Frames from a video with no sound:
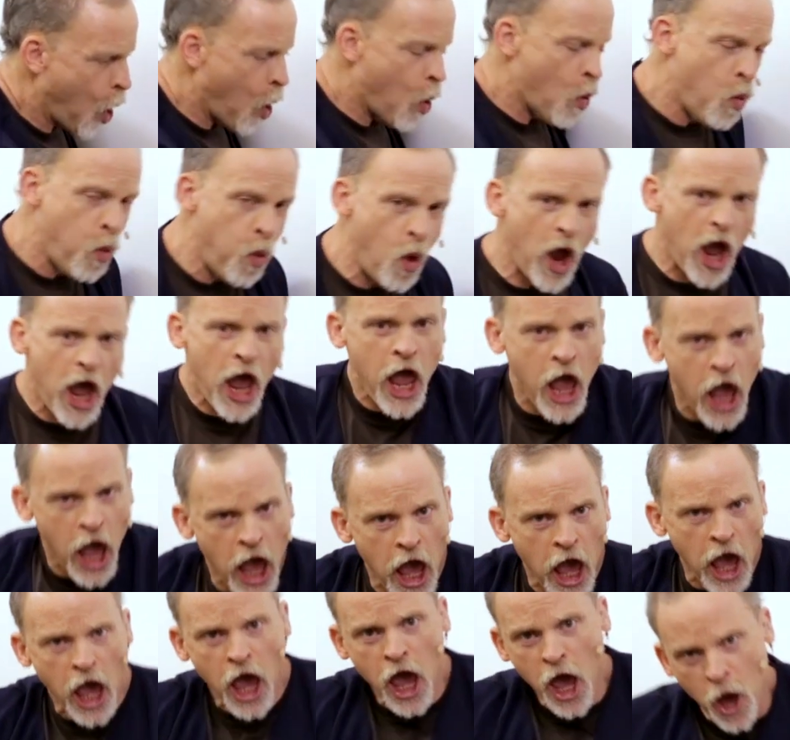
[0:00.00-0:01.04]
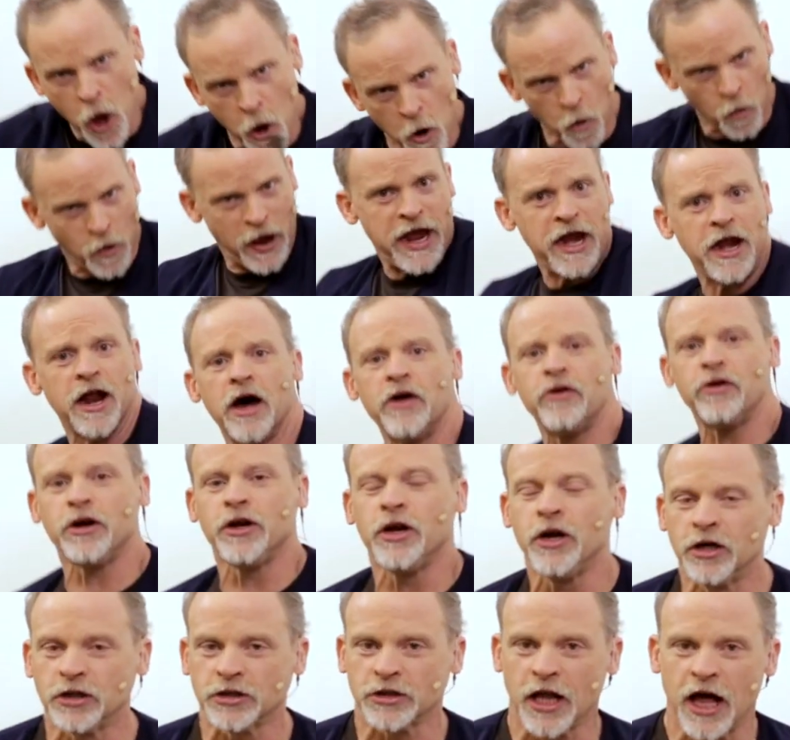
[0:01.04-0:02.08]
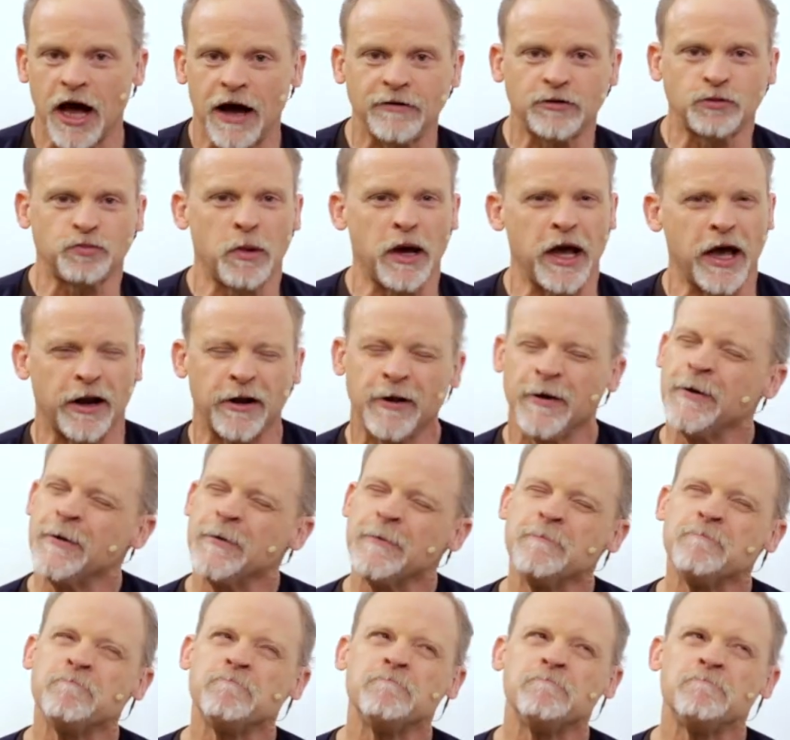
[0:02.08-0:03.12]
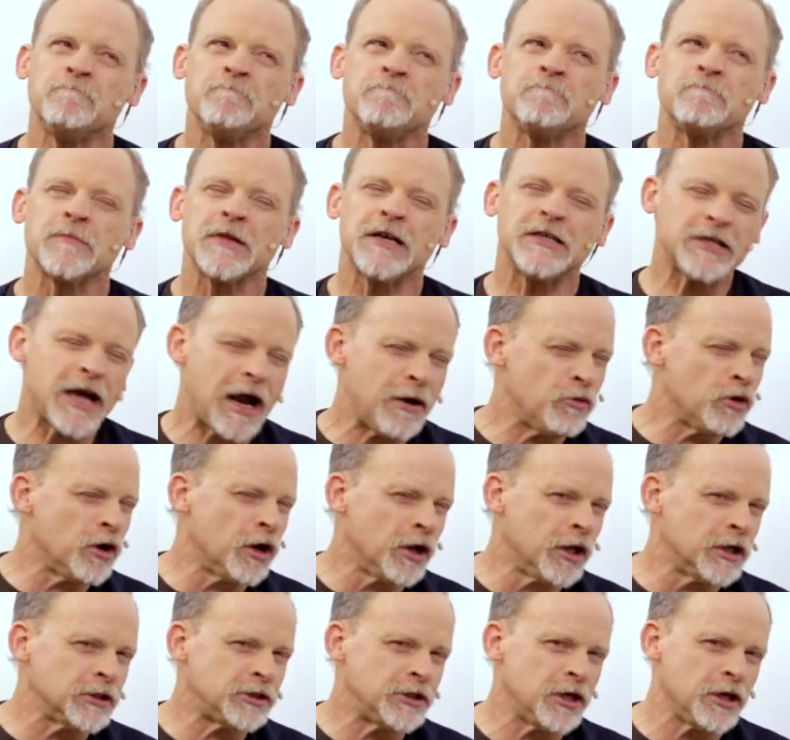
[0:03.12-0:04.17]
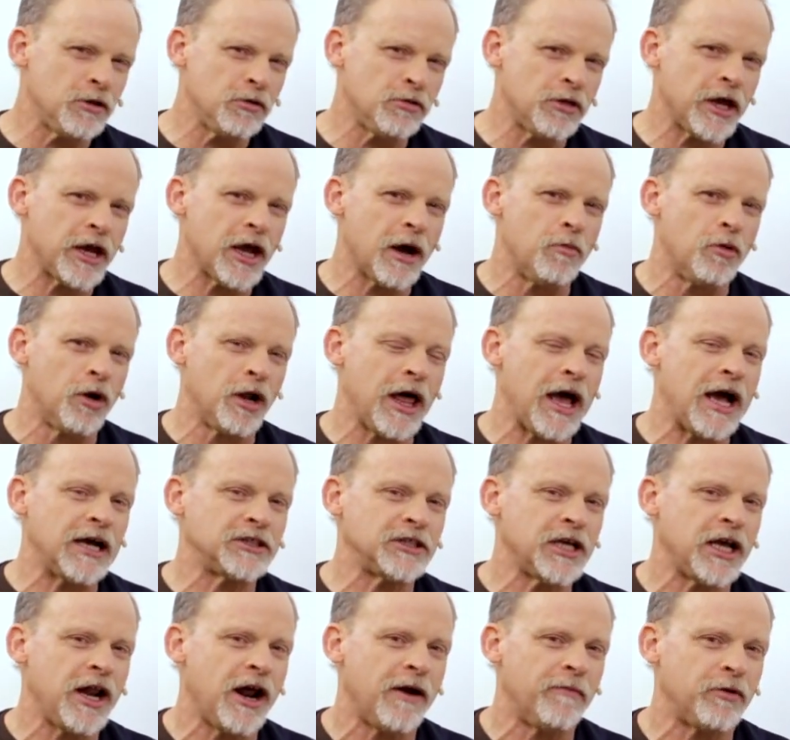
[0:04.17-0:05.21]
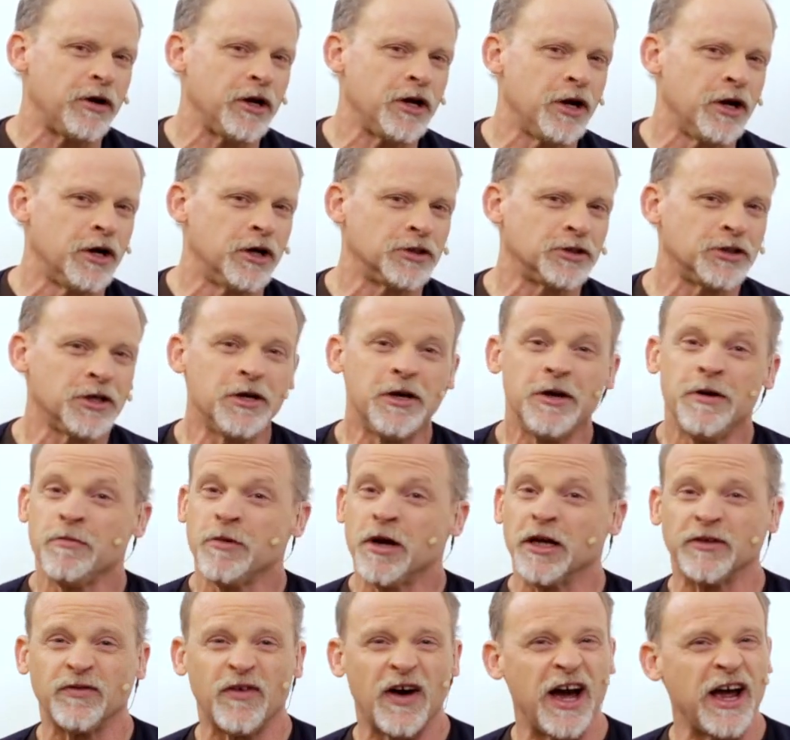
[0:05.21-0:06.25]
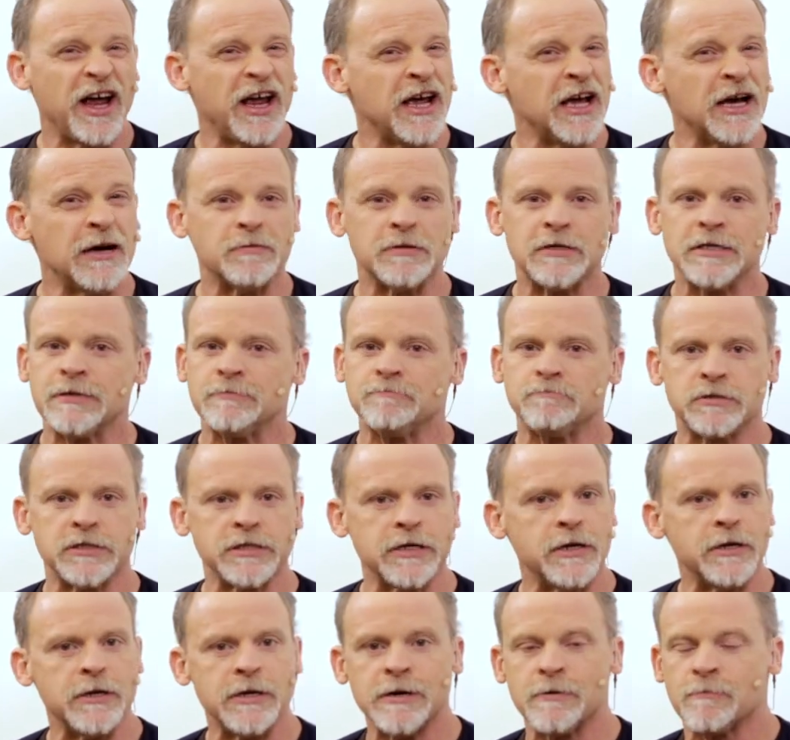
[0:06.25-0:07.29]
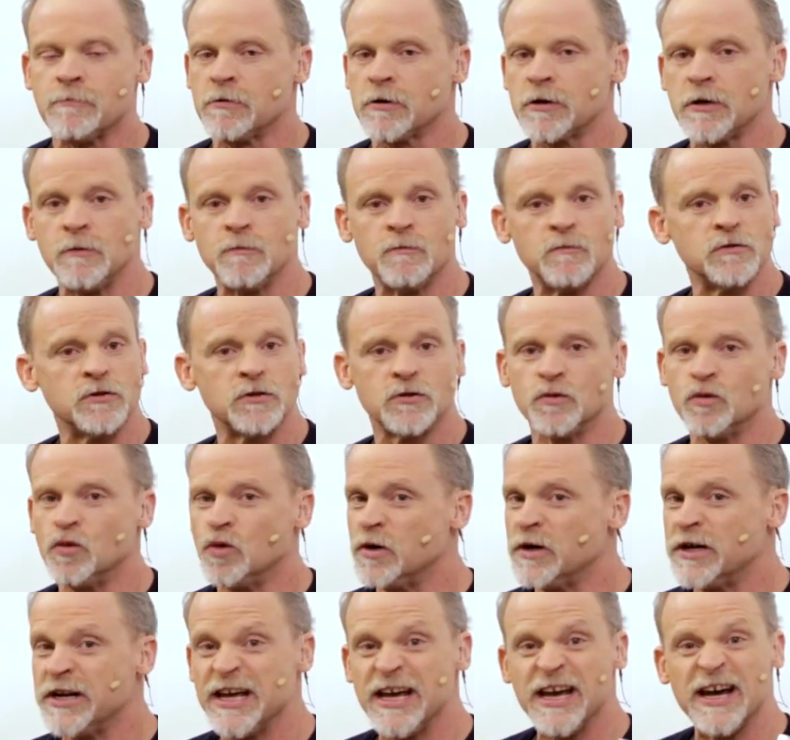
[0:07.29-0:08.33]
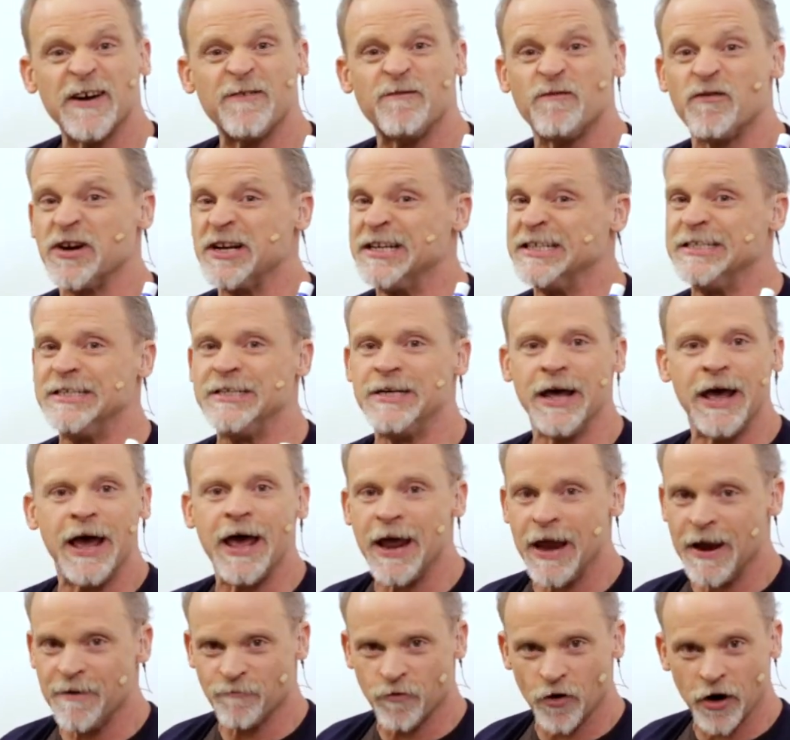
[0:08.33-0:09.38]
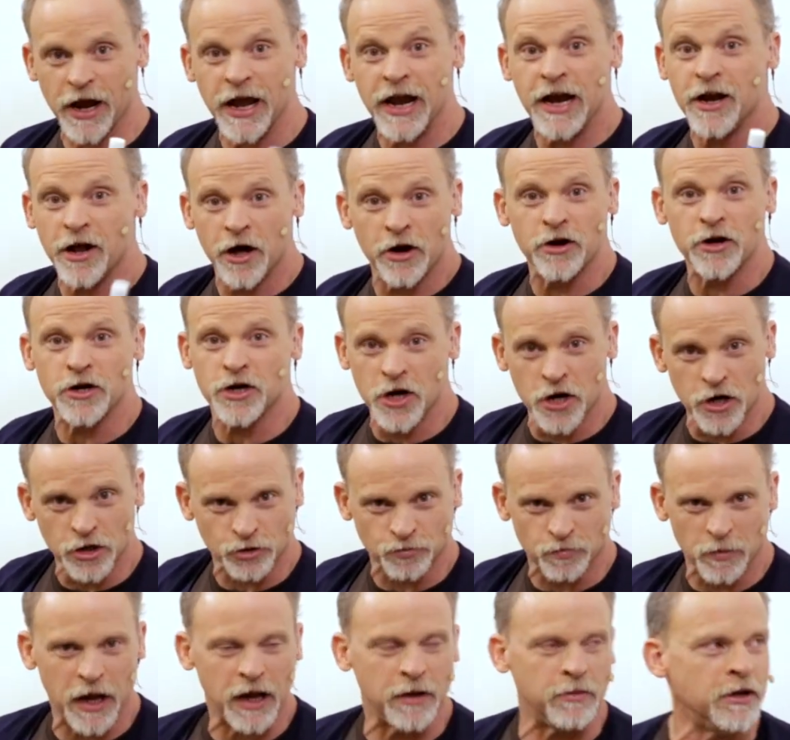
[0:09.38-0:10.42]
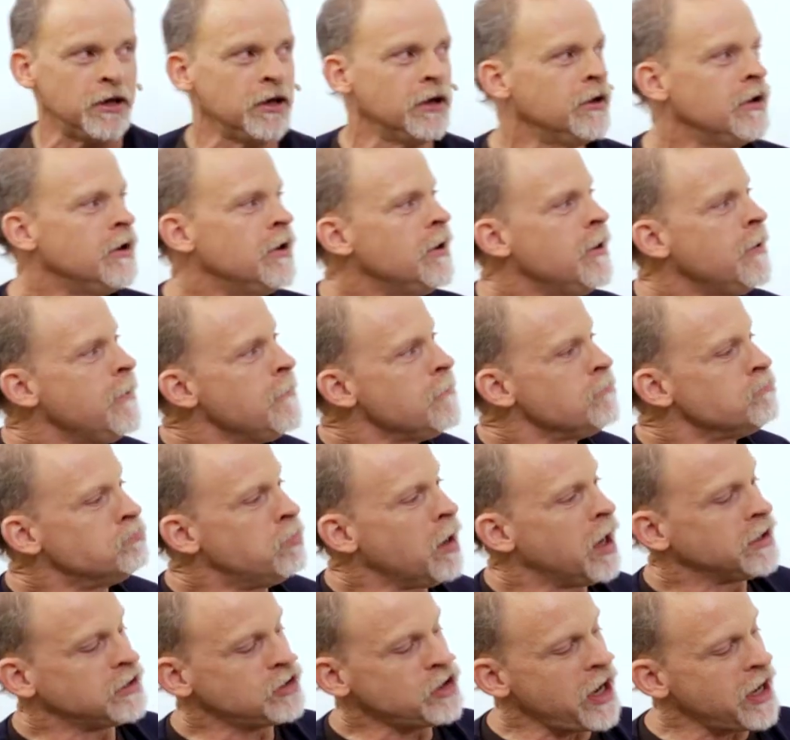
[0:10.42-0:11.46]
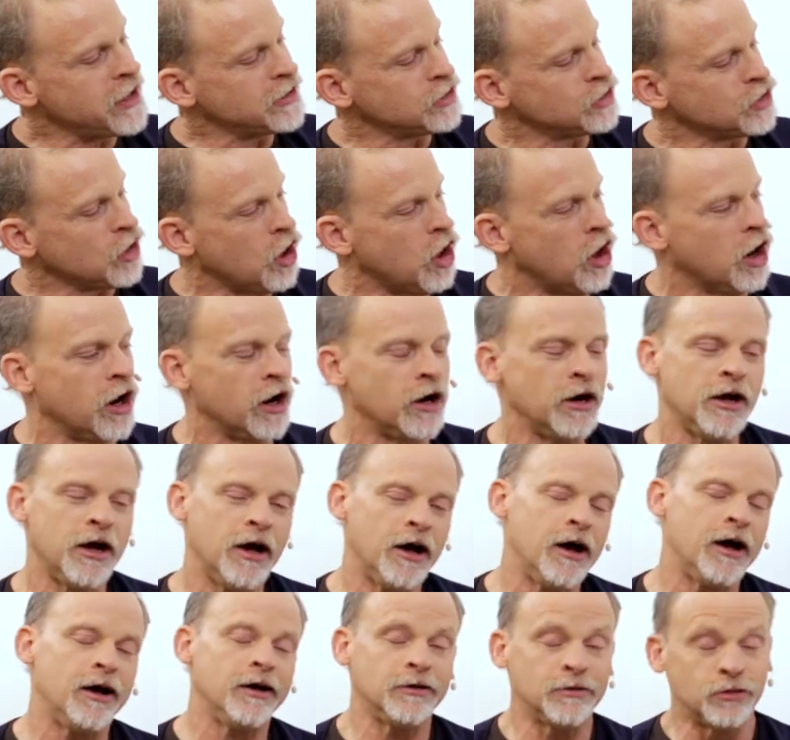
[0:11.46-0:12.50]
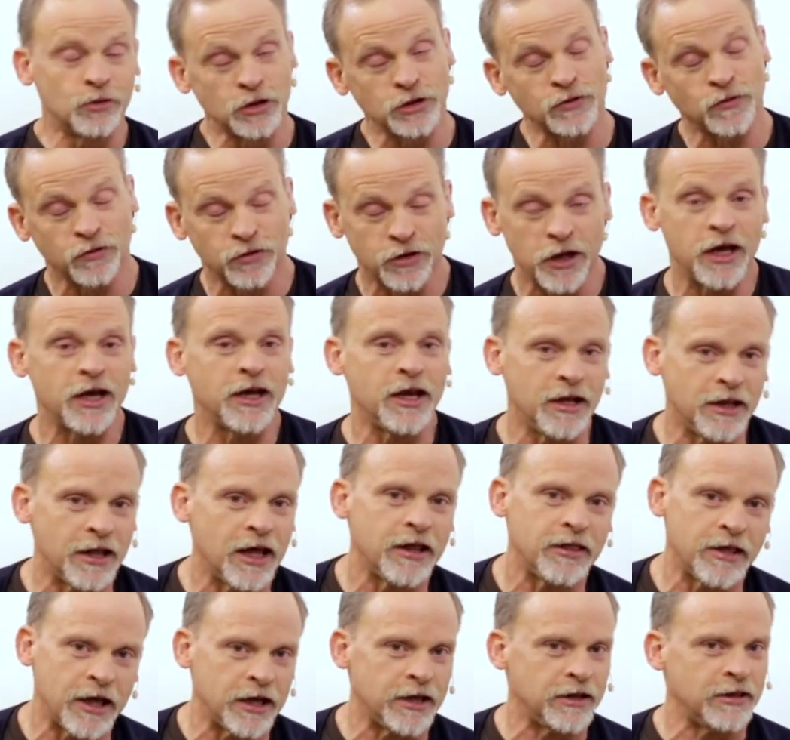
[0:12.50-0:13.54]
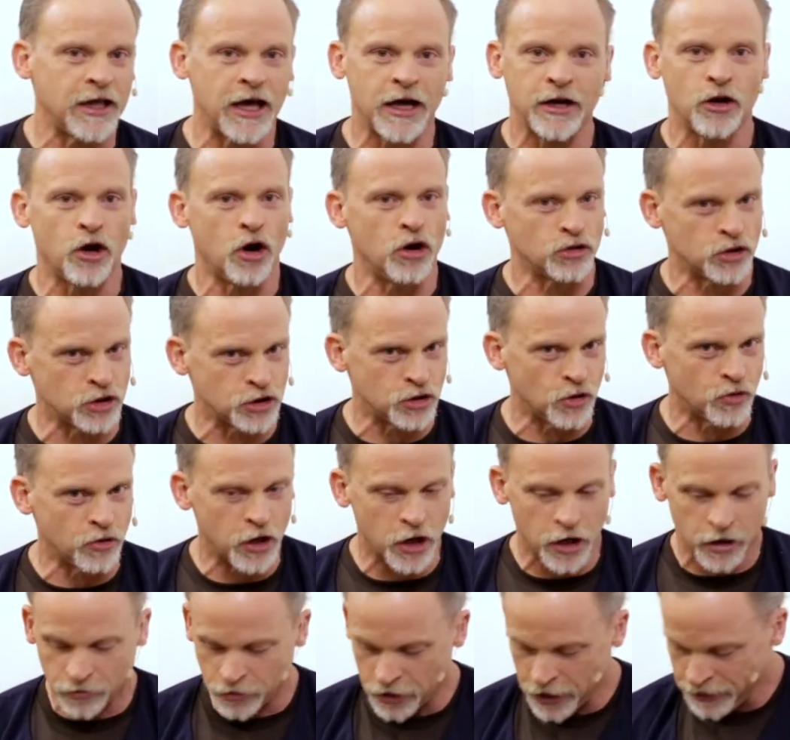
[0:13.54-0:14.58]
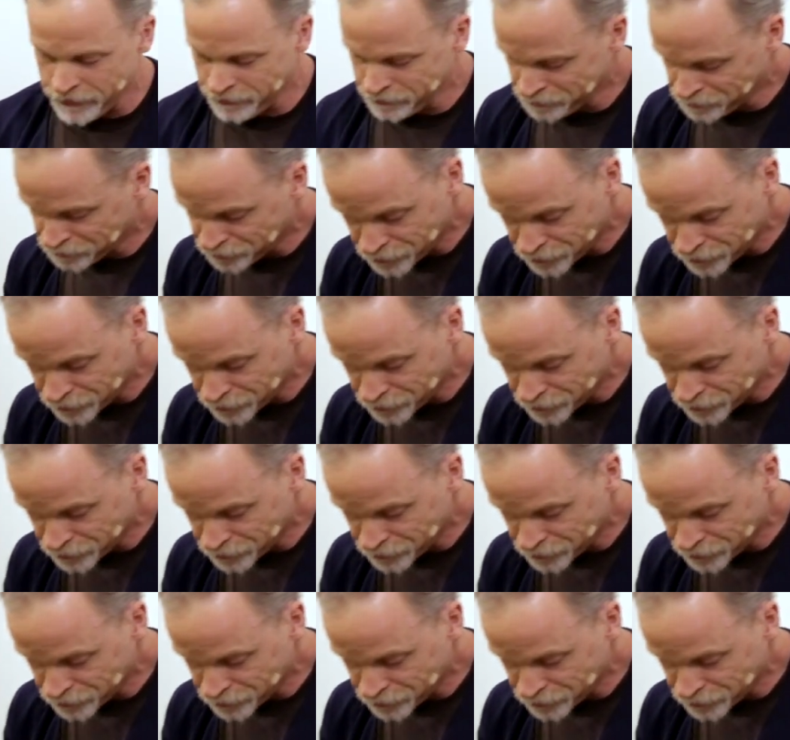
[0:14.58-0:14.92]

Woohoo! 800 years lifespan. Is that realistic? You think I'm going to last 800 years? Because if I am, I'm bringing Networking 101 every day for 800 years, baby. But chances are, wishful thinking, that dog just don't hunt, right?